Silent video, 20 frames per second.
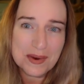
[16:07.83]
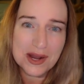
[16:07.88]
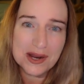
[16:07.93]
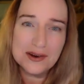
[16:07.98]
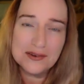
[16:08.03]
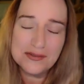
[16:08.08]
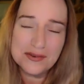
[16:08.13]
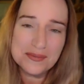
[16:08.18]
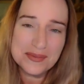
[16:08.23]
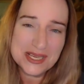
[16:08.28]

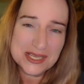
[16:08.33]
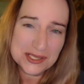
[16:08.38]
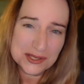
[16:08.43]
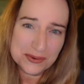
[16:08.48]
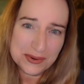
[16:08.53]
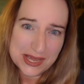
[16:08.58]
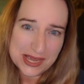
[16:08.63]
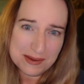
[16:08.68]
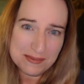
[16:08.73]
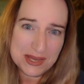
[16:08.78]
buyer for me,
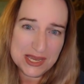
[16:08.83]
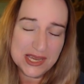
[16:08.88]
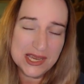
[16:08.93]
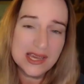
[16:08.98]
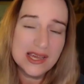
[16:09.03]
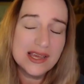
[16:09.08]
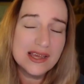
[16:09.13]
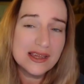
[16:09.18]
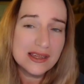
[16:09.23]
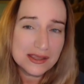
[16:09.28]
so
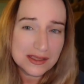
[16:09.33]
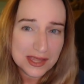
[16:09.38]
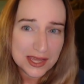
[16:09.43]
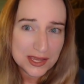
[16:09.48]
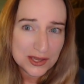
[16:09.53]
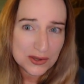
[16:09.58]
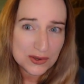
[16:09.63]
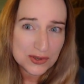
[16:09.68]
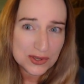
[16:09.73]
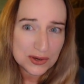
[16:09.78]
Amy,
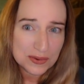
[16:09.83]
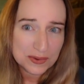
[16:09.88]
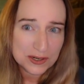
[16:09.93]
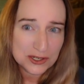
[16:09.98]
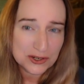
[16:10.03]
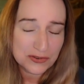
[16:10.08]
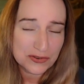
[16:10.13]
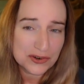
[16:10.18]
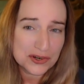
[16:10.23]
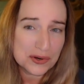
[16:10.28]
thank you so
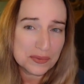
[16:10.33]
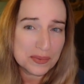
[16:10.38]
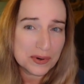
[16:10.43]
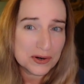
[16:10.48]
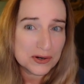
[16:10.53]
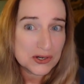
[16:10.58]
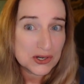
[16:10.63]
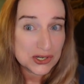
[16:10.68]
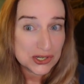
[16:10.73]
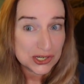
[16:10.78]
much for your
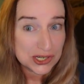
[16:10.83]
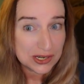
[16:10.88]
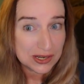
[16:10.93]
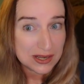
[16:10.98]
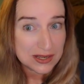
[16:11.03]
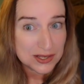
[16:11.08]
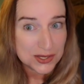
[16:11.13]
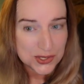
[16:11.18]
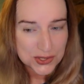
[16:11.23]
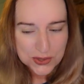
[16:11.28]
purchase. She
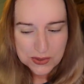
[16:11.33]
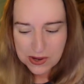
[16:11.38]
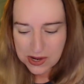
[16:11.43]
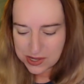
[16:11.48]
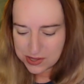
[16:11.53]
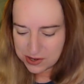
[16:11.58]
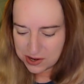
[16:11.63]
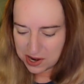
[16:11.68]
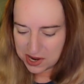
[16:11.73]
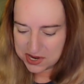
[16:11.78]
got two
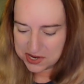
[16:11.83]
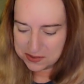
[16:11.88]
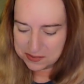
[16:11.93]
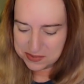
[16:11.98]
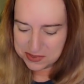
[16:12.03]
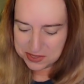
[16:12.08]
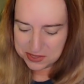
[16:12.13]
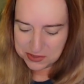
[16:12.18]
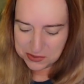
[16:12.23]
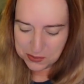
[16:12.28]
other
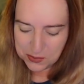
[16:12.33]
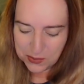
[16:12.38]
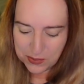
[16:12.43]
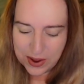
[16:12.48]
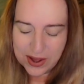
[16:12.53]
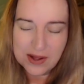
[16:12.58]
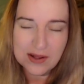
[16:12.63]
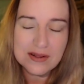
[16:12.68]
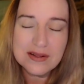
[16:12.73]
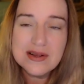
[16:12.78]
items as
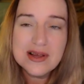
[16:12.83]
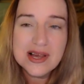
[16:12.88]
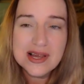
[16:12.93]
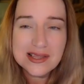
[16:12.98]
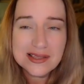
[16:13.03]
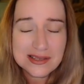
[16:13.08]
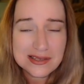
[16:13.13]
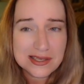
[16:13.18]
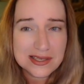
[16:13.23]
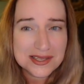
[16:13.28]
well.
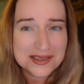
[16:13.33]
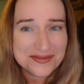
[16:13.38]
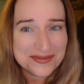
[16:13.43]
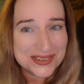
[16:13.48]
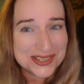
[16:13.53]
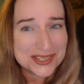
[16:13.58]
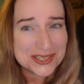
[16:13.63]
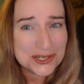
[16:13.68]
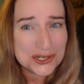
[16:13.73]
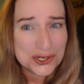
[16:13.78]
This is a
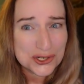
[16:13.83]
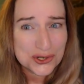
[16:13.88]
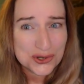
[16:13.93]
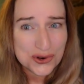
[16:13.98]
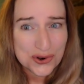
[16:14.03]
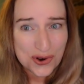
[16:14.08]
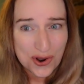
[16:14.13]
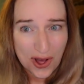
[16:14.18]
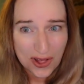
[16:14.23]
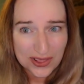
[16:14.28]
vintage
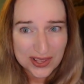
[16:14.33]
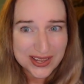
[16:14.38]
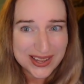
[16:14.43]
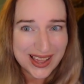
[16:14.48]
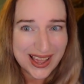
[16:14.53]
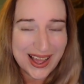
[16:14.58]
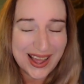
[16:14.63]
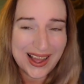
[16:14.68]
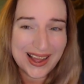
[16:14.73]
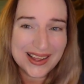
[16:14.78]
Tonala
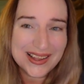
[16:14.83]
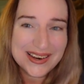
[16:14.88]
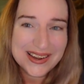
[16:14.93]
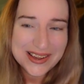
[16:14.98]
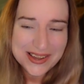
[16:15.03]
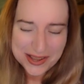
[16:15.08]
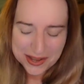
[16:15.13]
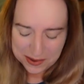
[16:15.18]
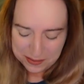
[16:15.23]
cat.